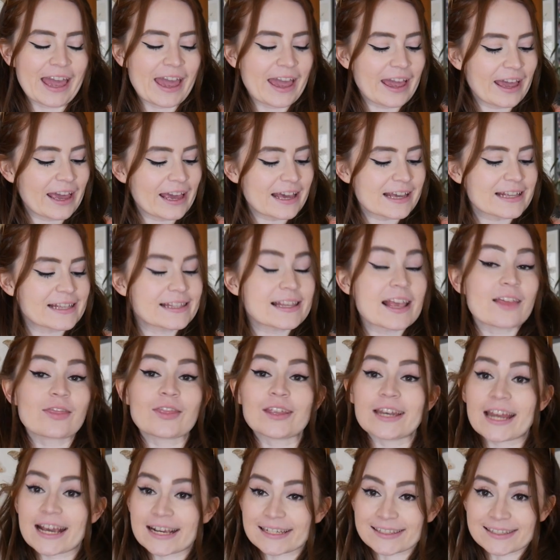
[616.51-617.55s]
It is
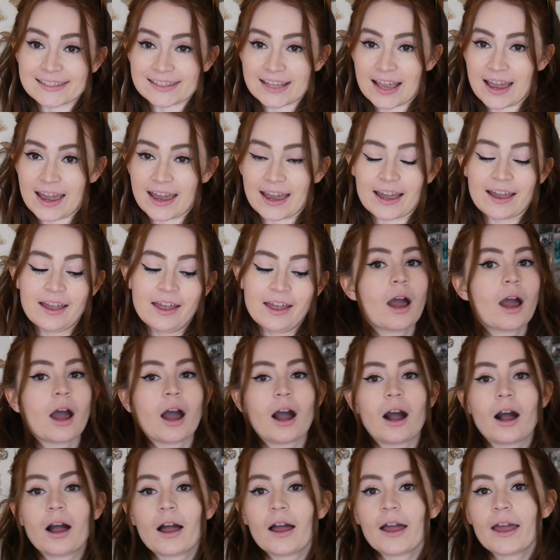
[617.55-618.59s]
the next day.
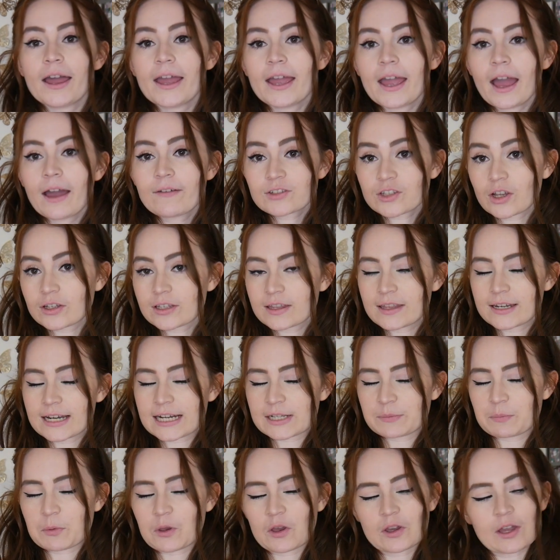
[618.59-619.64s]
I have started the
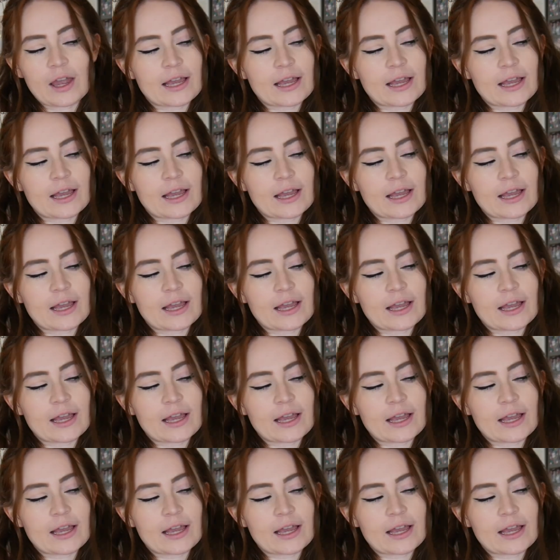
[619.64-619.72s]
next book.